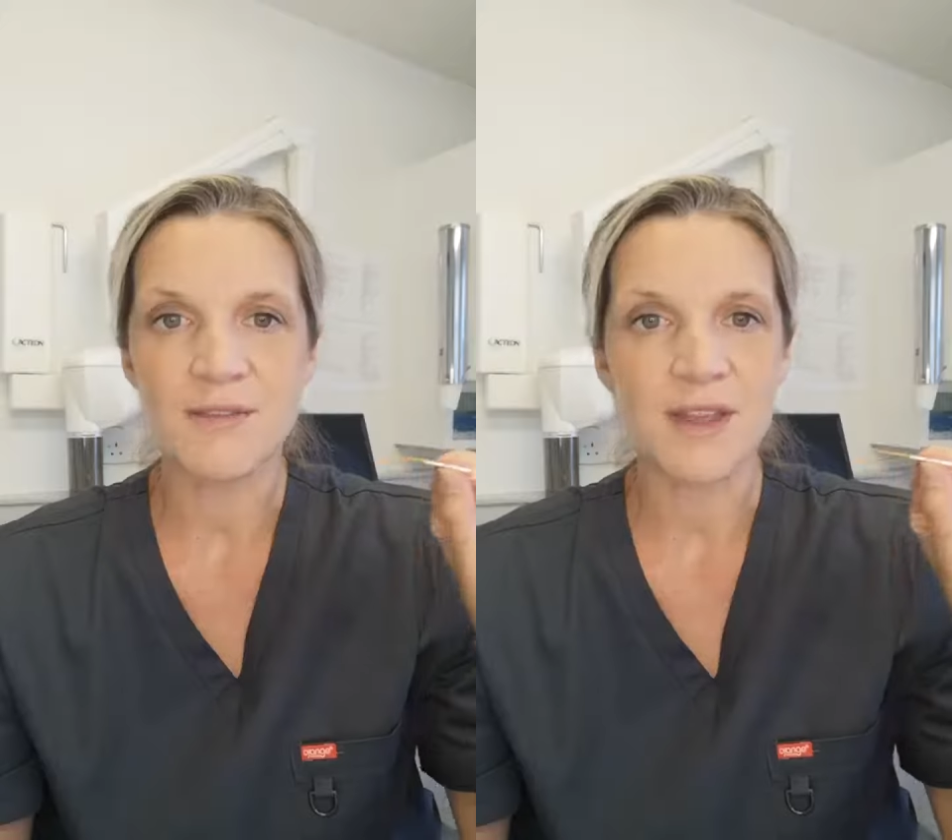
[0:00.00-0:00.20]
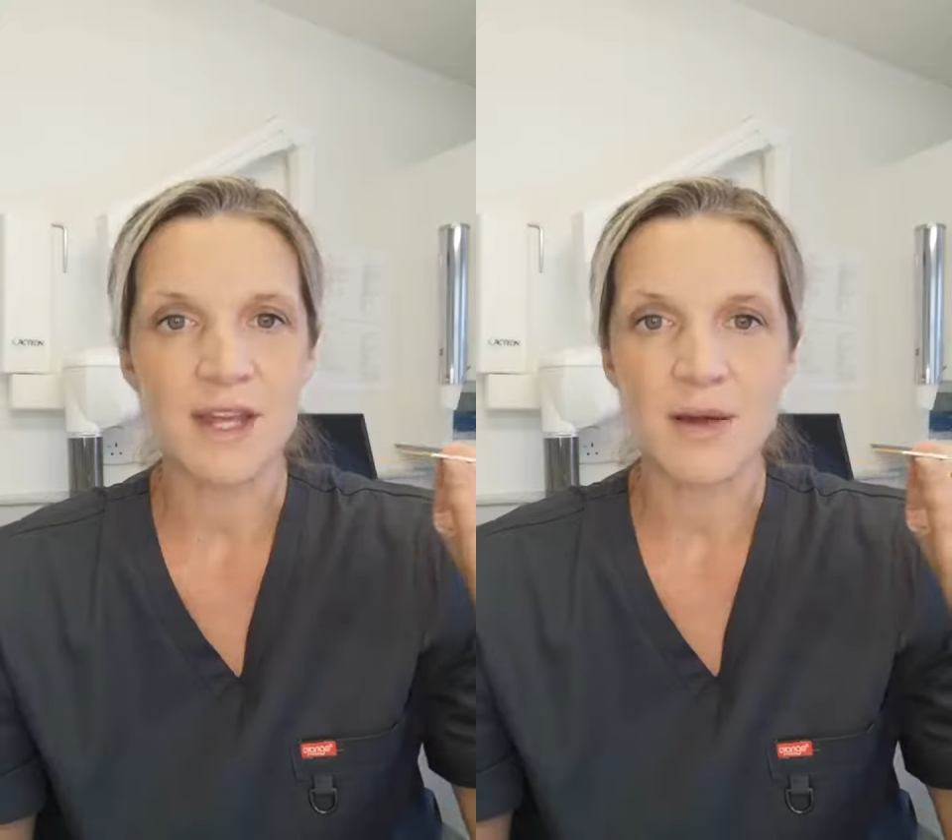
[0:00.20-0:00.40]

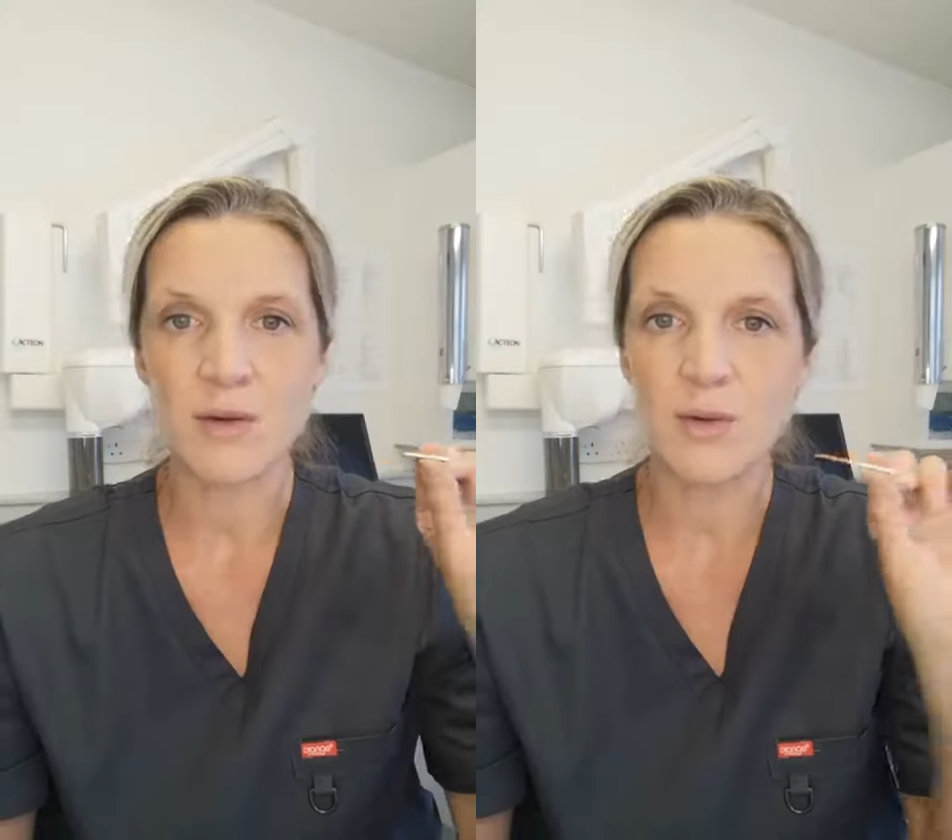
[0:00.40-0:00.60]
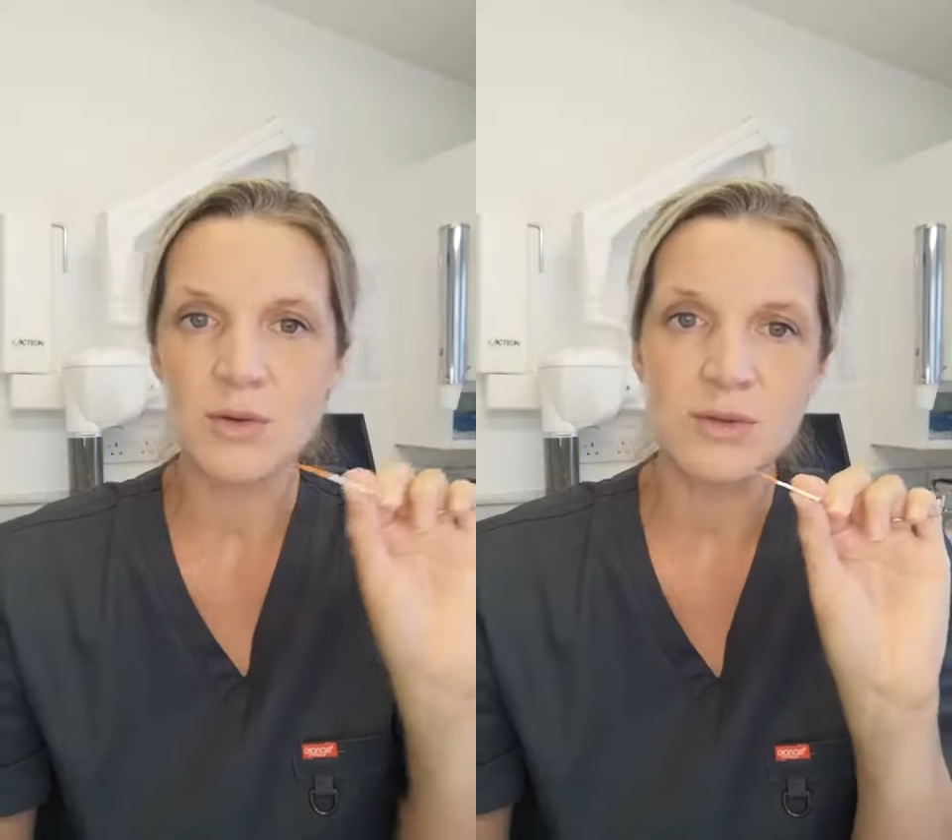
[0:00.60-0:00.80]
If they go
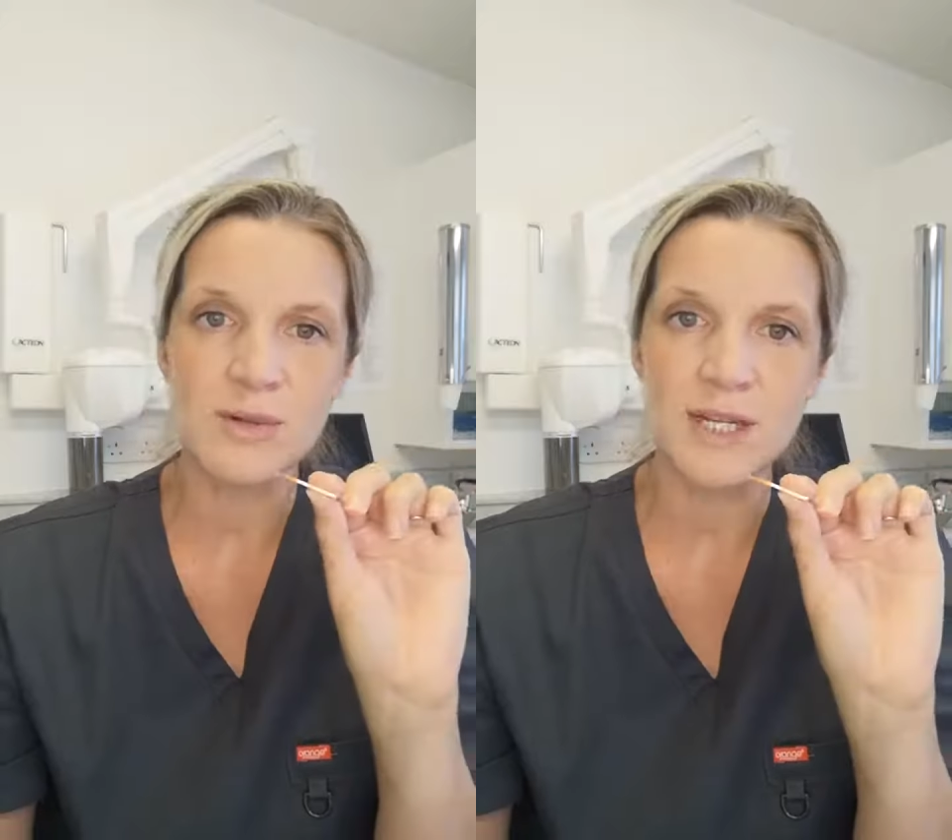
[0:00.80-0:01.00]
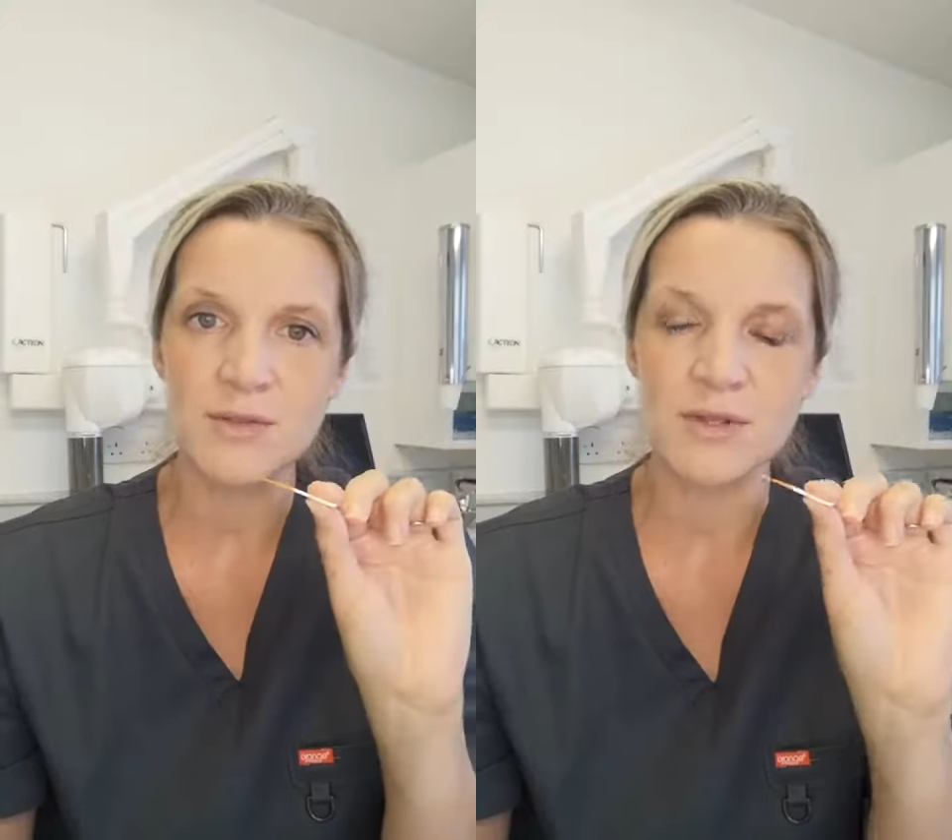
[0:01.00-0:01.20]
all the
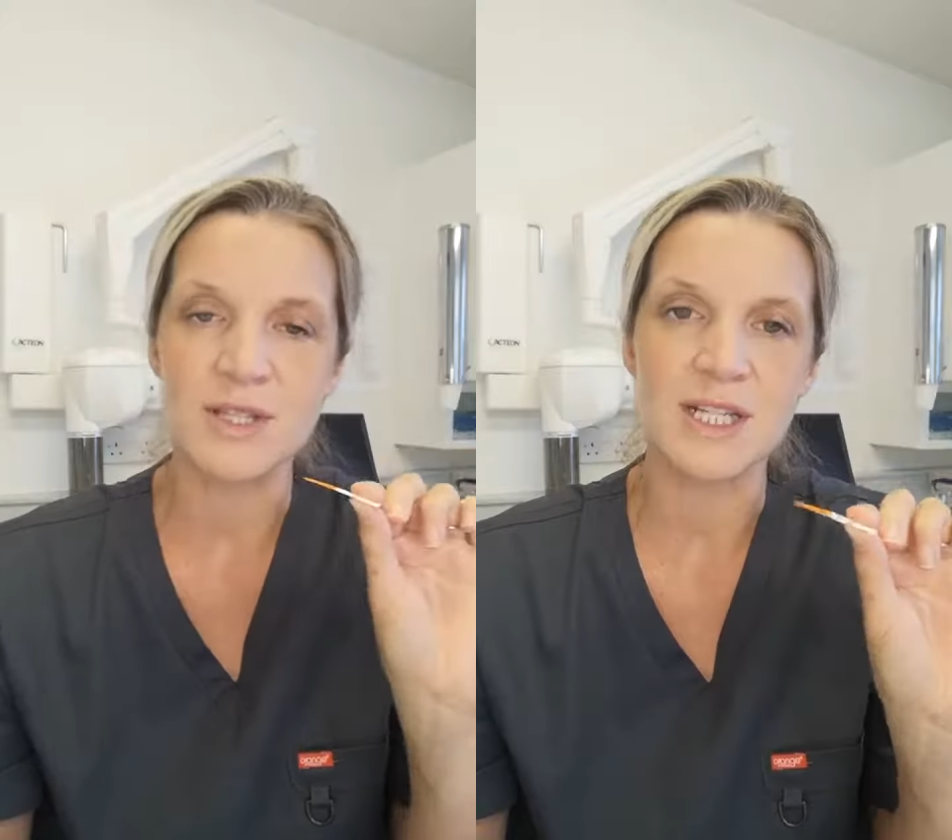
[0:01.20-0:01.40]
way through,